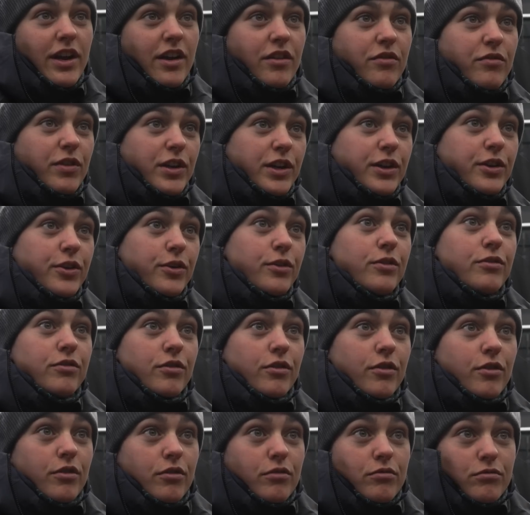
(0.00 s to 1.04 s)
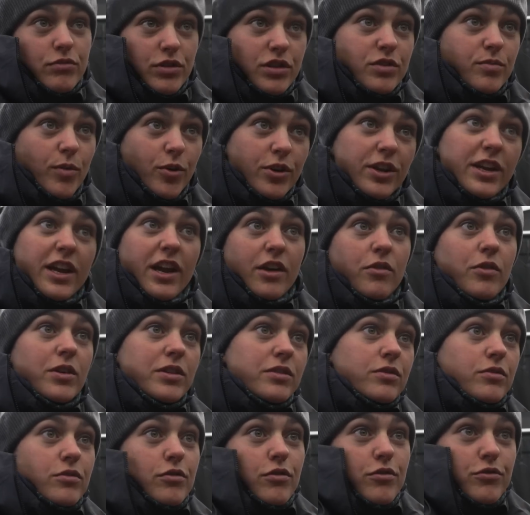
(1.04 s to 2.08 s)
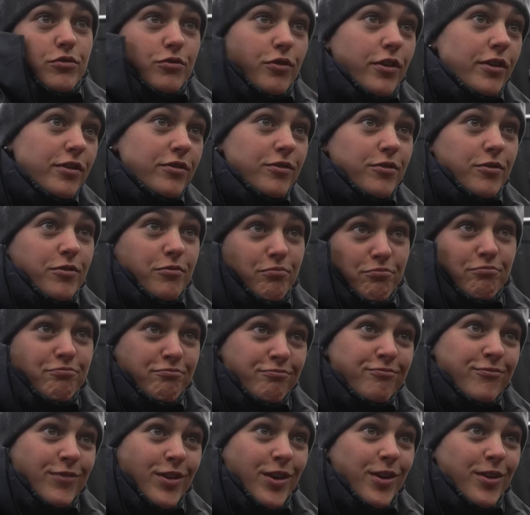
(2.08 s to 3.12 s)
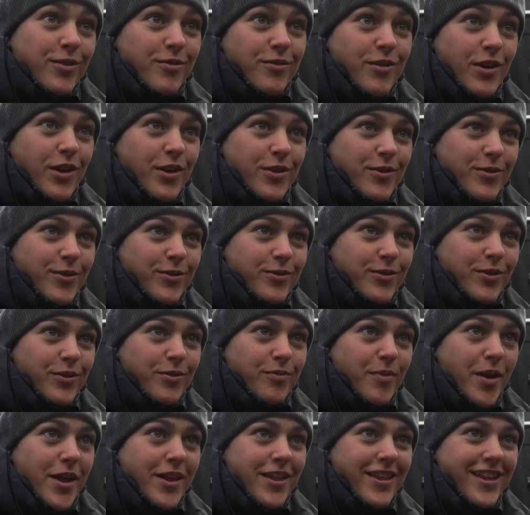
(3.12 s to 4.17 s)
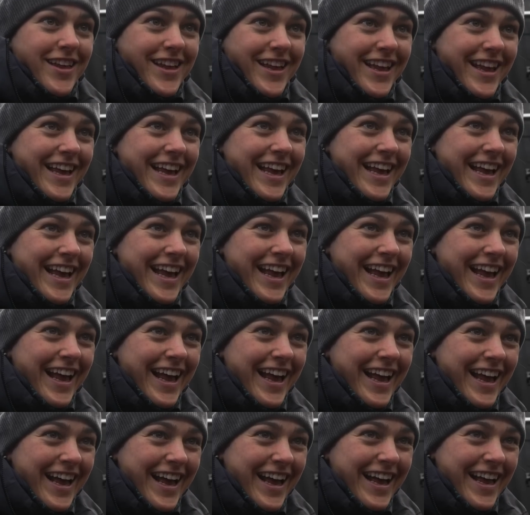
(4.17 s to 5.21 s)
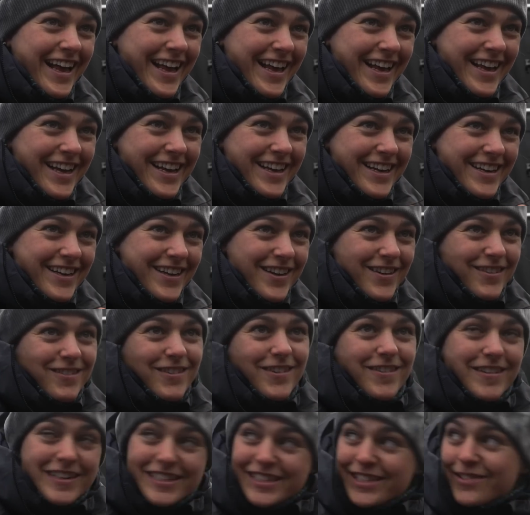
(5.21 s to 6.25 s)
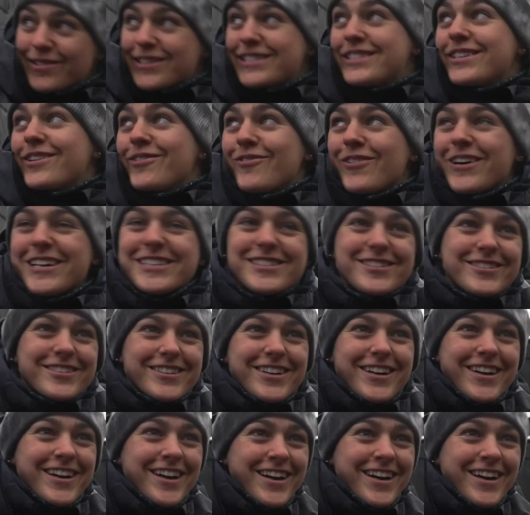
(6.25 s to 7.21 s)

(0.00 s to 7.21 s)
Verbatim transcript: I feel good. So this morning I was good on track, so it wasn't bad. Cool. We will see with the weather.